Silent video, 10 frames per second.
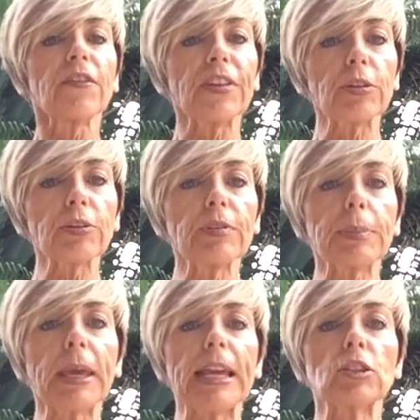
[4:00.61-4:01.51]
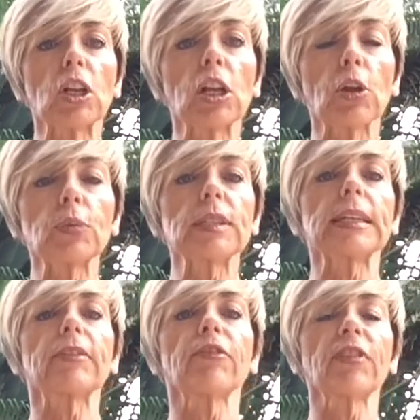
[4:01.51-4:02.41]
Feel the rib cage
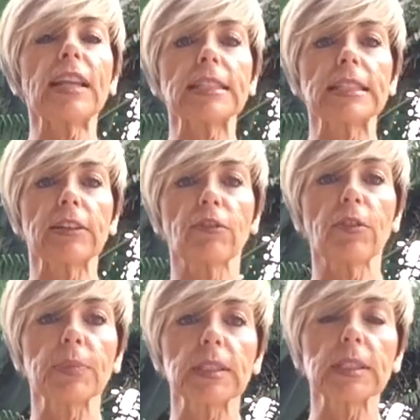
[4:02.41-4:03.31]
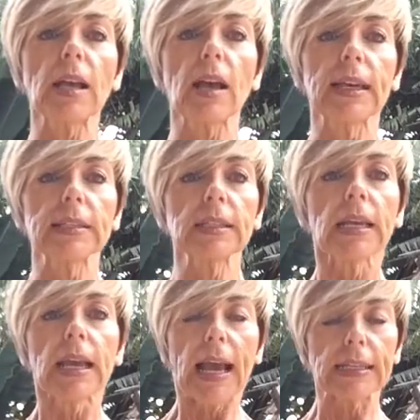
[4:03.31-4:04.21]
closing and flattening from the sides.
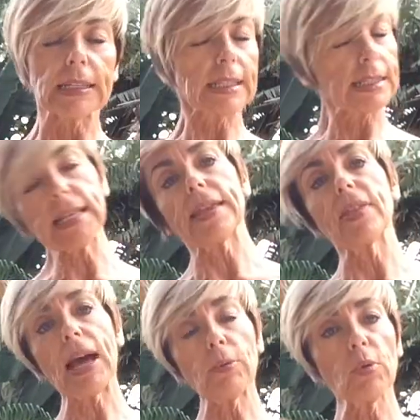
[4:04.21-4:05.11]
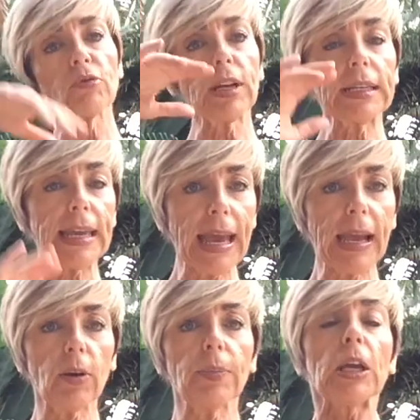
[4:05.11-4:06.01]
And as I say, that will really
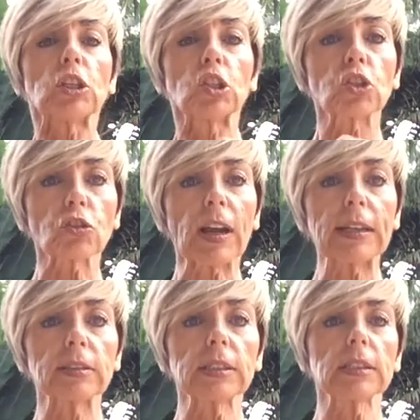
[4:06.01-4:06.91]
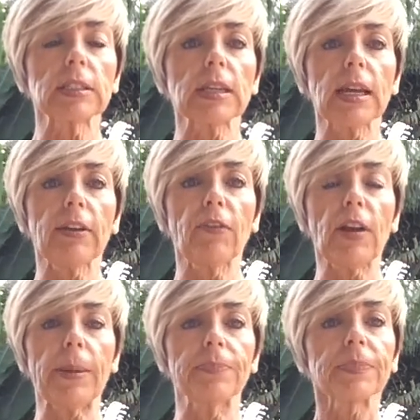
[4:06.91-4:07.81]
help strengthen the
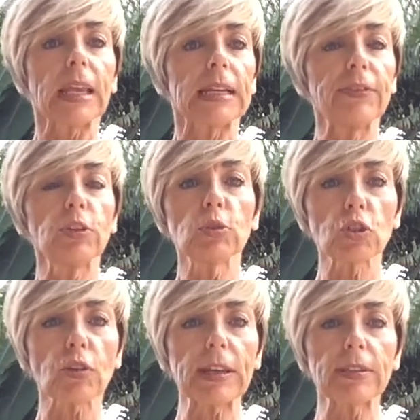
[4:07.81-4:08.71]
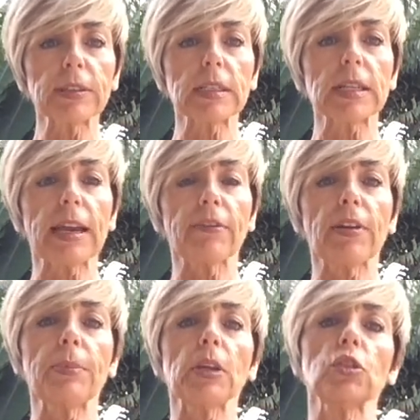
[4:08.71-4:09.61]
diaphragm. And if you strengthen the
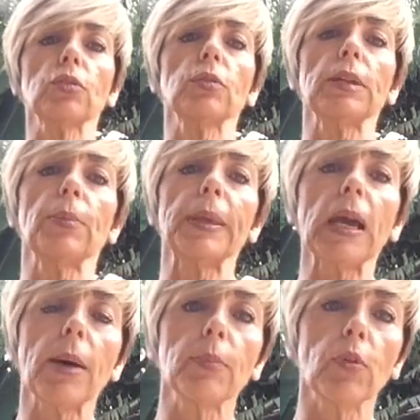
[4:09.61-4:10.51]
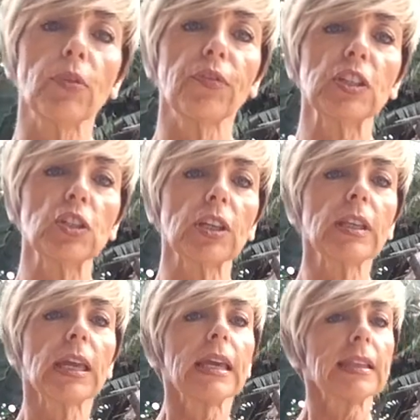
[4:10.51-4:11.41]
diaphragm muscle, it'll become more
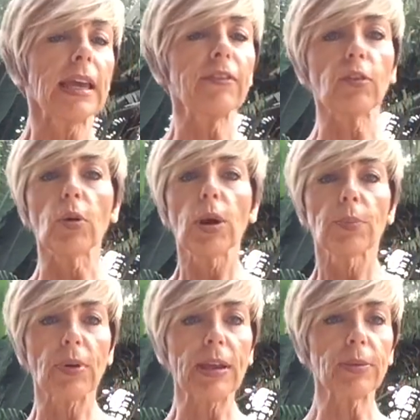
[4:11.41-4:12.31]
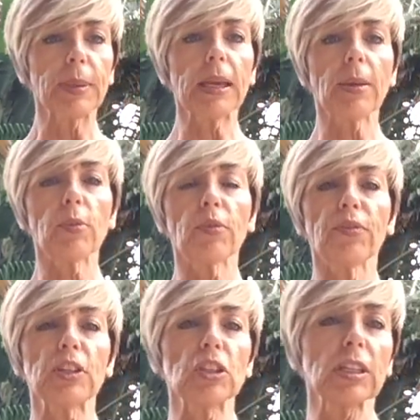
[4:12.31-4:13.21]
efficient. Therefore, breath will become more
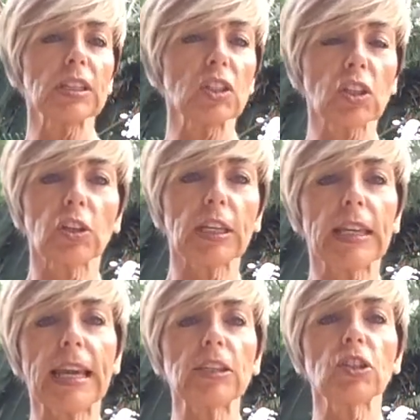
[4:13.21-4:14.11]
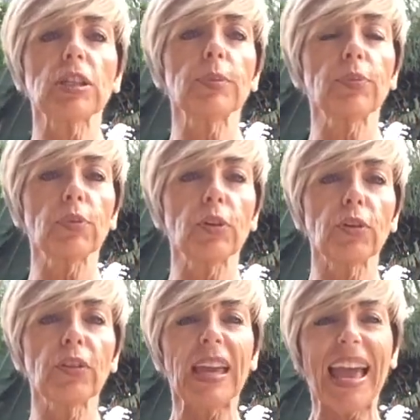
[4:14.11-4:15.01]
efficient, circulation
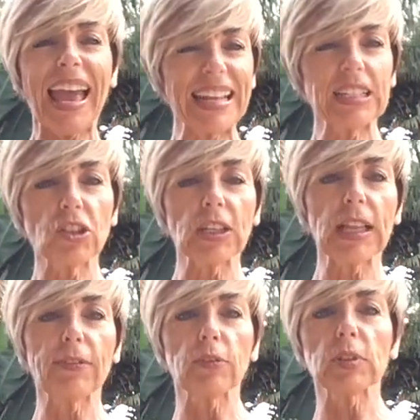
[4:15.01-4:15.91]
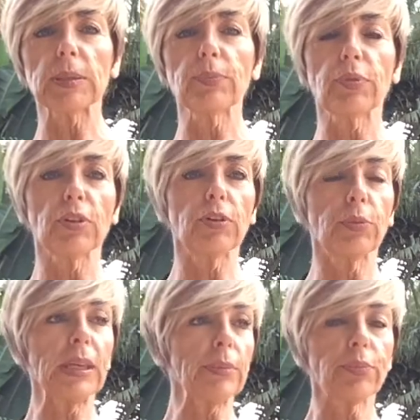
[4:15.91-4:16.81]
improve, energy levels improve.
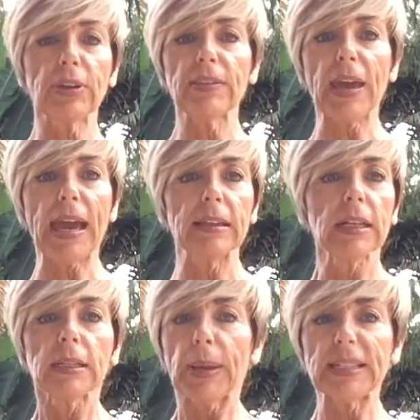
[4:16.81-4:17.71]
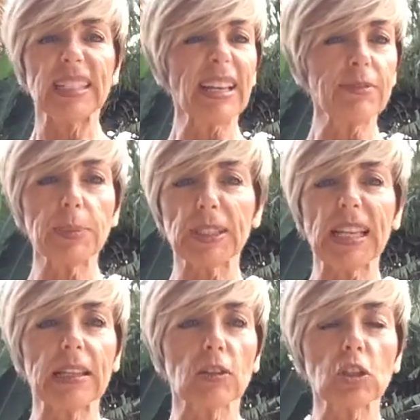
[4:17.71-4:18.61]
We can breathe out like
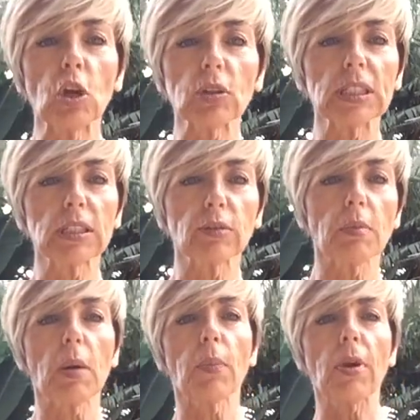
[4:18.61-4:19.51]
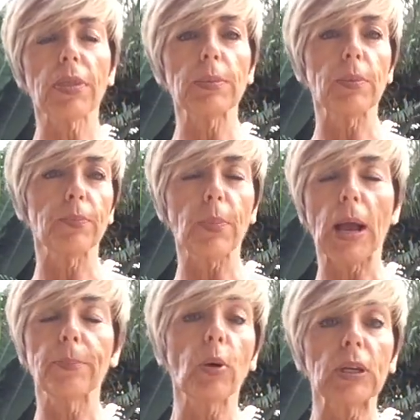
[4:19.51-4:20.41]
70% of the toxins from our body
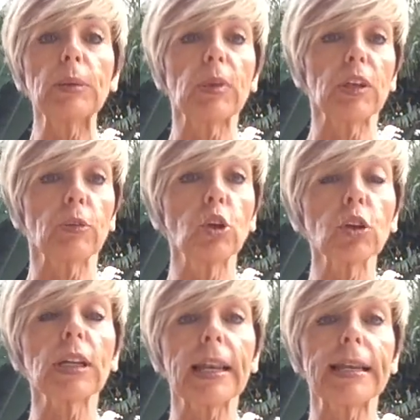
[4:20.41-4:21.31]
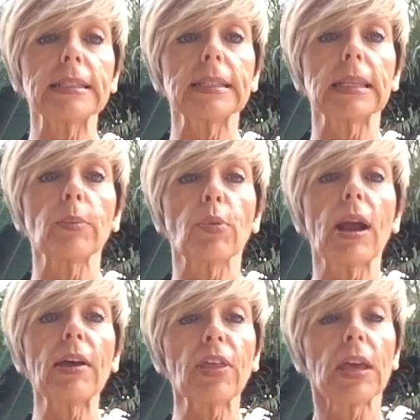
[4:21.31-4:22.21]
with a good cleansing
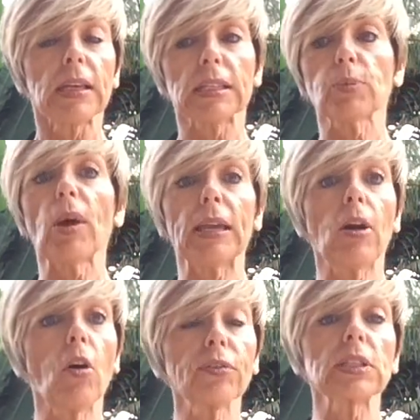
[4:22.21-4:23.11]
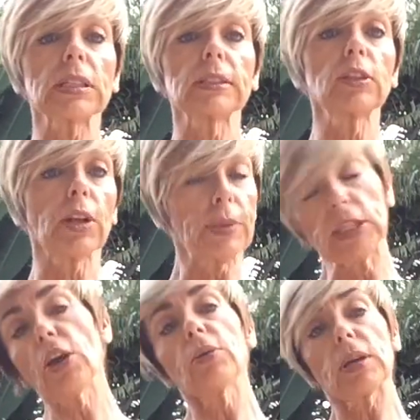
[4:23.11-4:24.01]
breath. That's why often, you know,
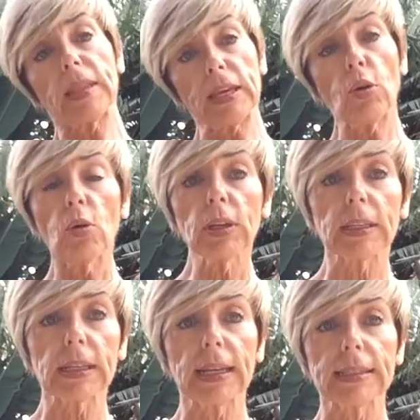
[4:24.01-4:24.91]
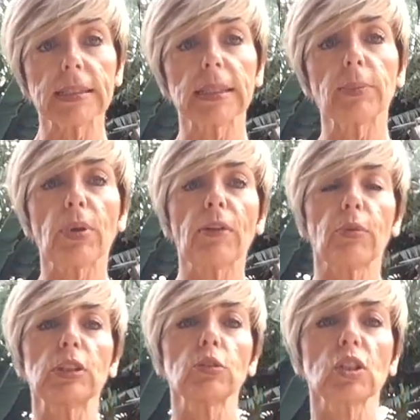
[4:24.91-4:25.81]
in yoga, they call it the cleansing breath,
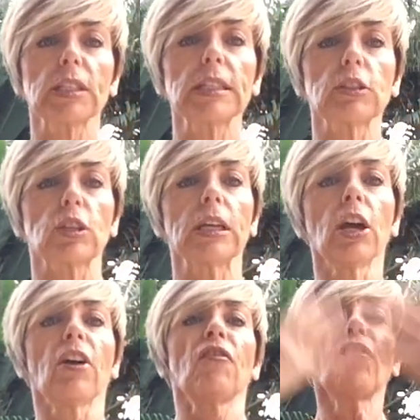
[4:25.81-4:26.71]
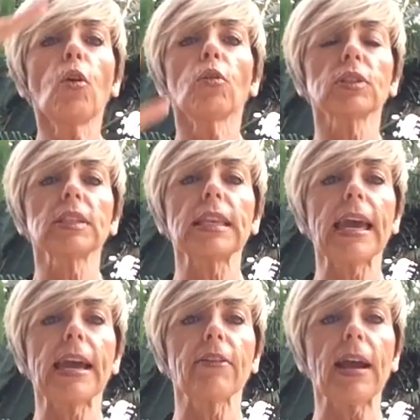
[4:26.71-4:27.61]
when you just literally force the
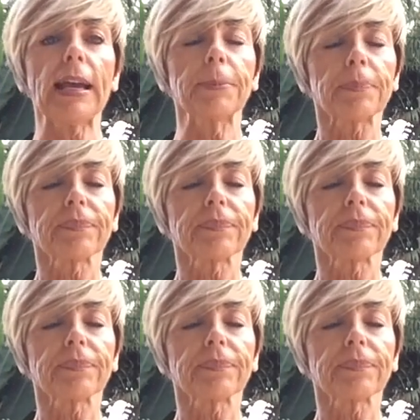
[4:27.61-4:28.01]
air out.